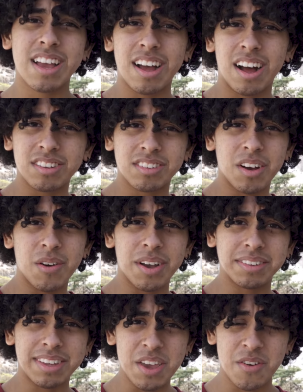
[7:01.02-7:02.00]
also
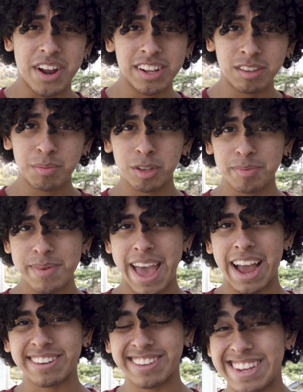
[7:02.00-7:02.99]
is that you're not supposed to be
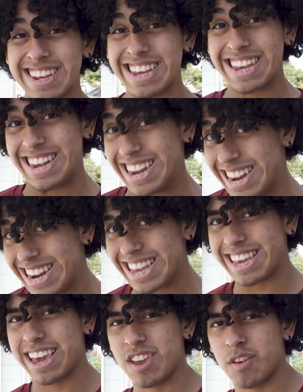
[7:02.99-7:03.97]
actually
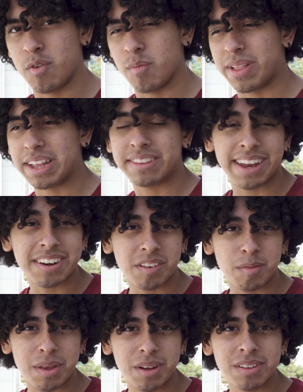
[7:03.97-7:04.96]
eating in your room, like
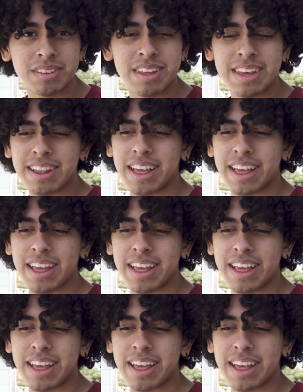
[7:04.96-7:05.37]
technical meals.